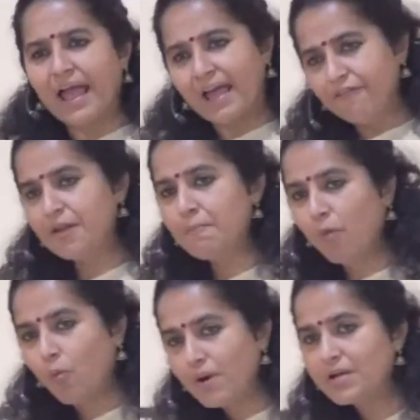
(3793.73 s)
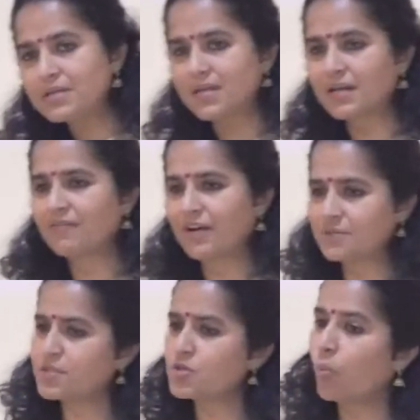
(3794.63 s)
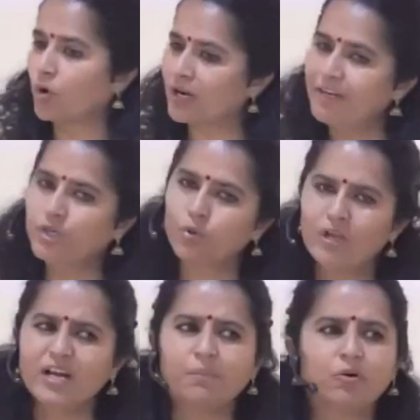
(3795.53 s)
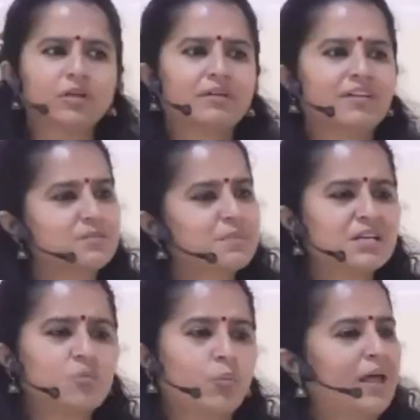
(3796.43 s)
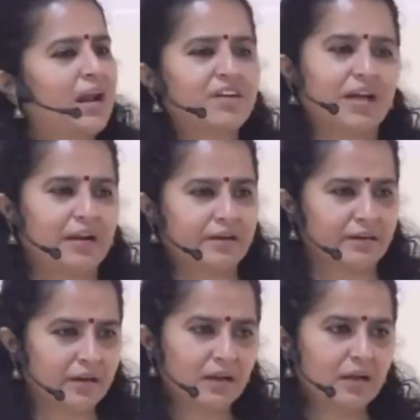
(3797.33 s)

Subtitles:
Every moment is an investment. So what are we doing about the investments and where are we headed?